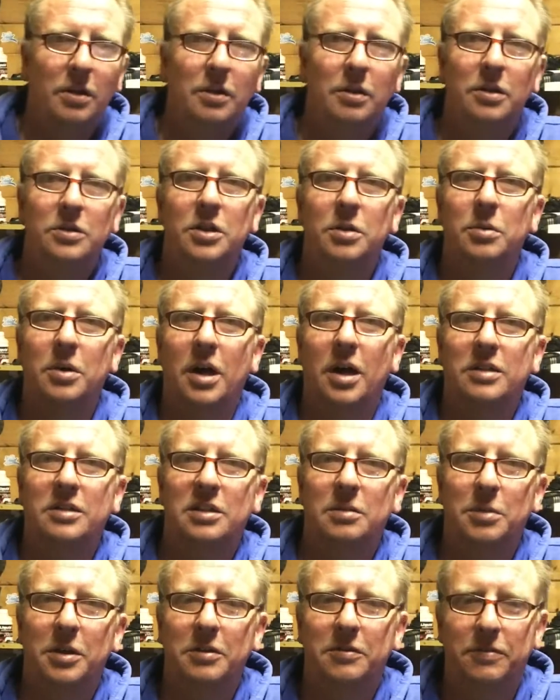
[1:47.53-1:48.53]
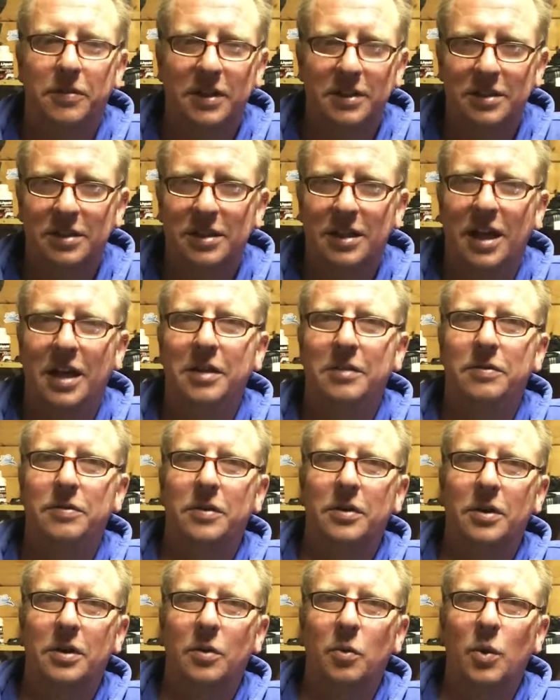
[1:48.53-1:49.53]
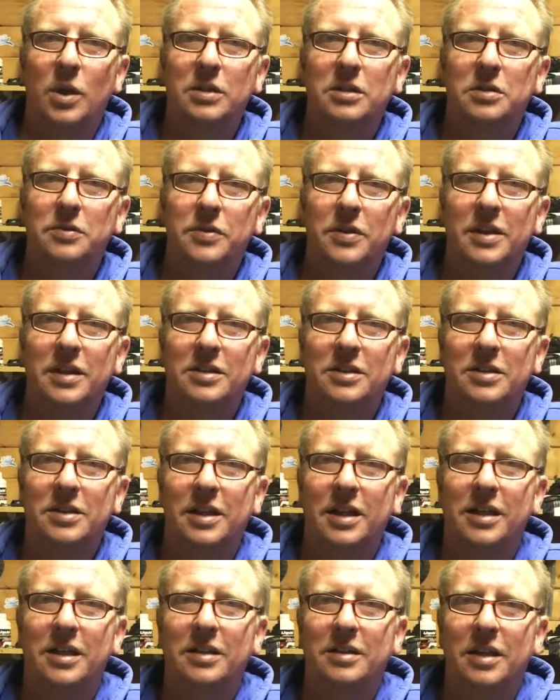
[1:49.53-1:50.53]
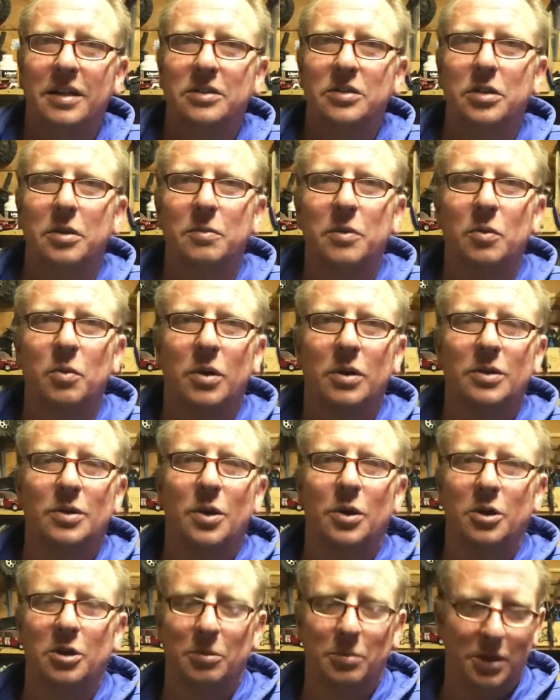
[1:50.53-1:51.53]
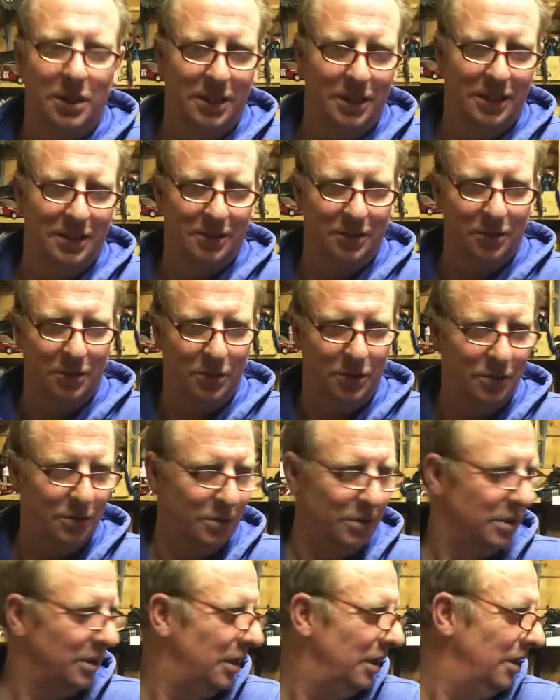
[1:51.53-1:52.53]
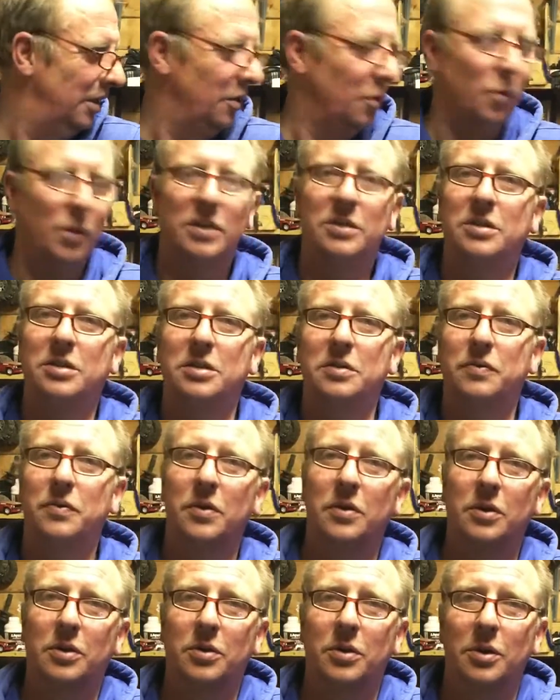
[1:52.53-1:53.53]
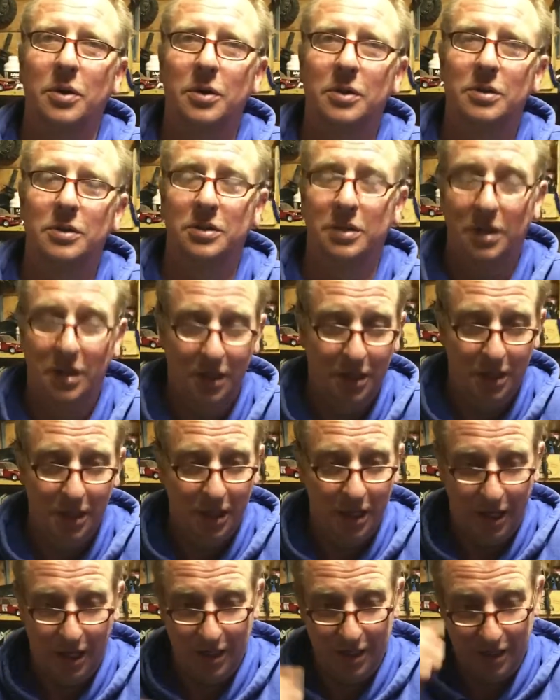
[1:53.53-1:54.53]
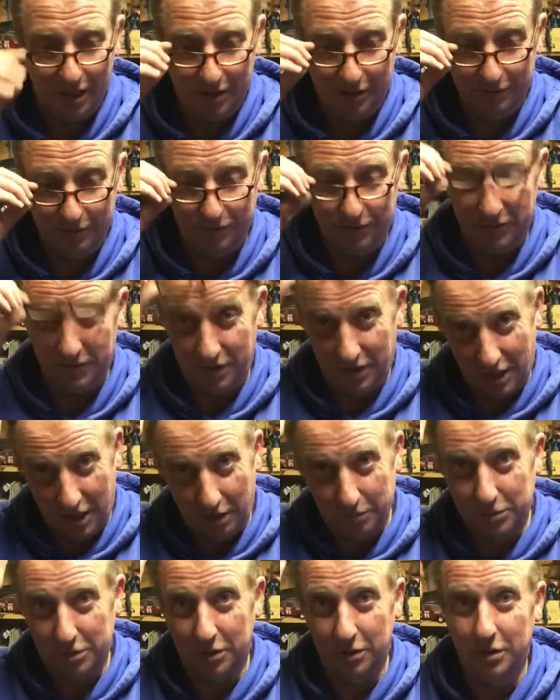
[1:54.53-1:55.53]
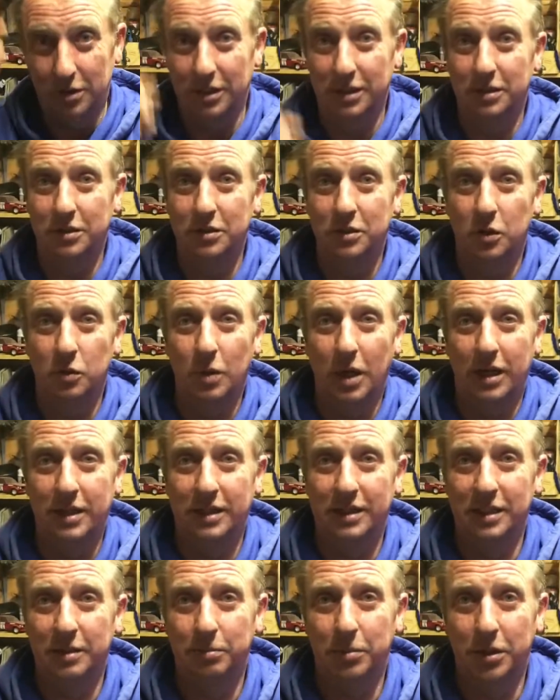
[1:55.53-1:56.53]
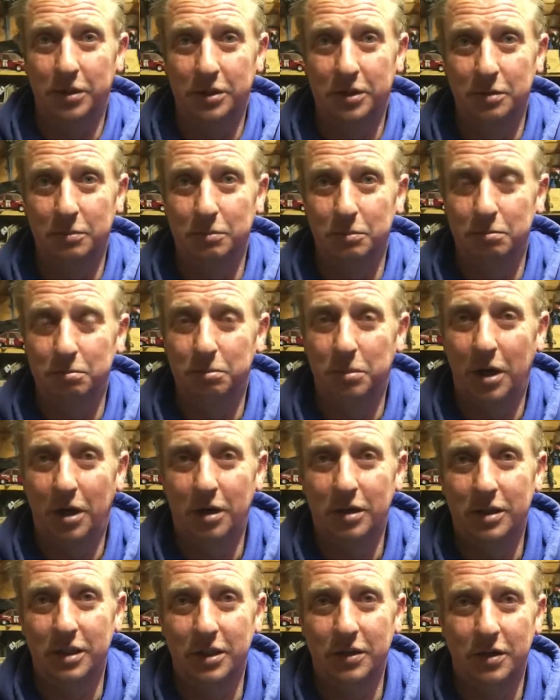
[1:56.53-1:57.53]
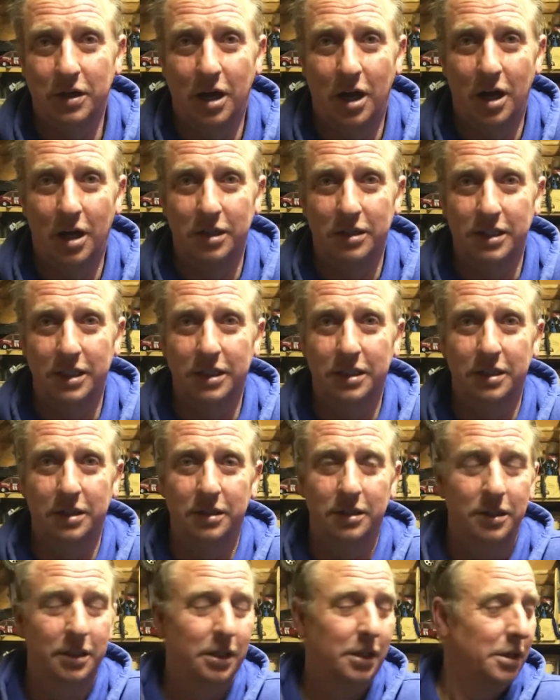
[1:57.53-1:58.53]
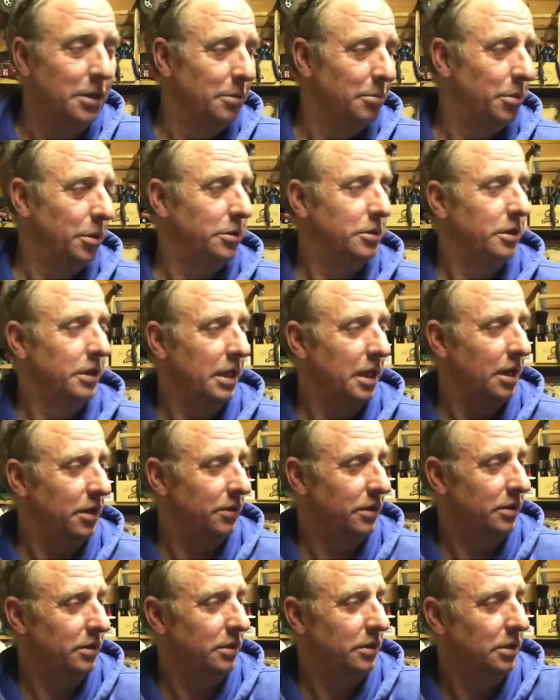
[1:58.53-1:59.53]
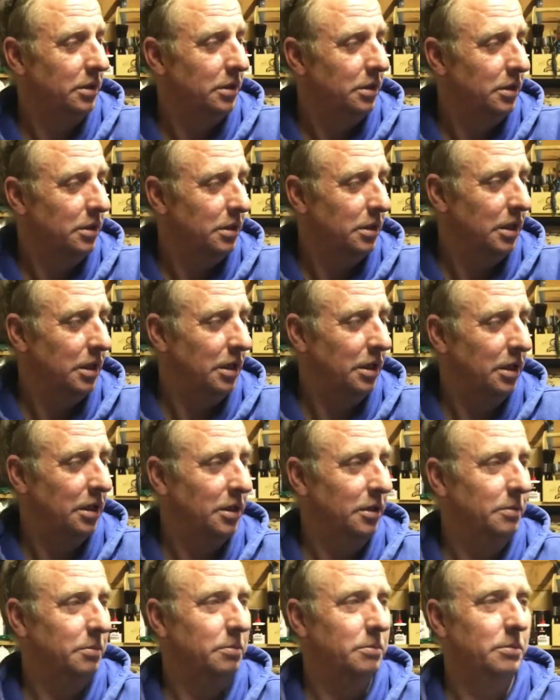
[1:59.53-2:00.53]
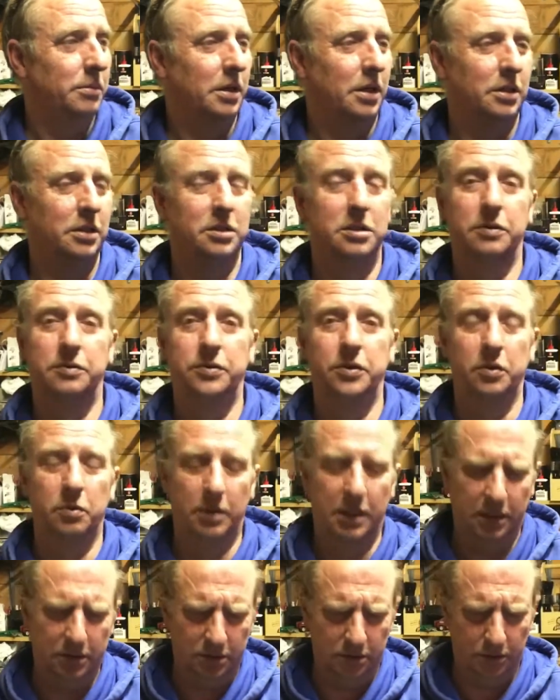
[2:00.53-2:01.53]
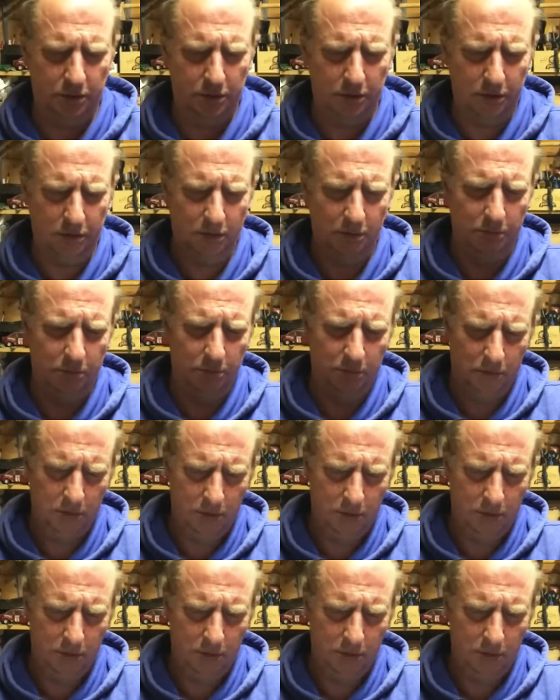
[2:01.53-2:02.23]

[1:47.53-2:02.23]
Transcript: And you were asking about fishing line for a winch for this thing, and that's something I want to talk about later on. Winches for the crawlers. I have absolutely no idea about them. Apparently they're handy to put together, and there's a few ways of doing them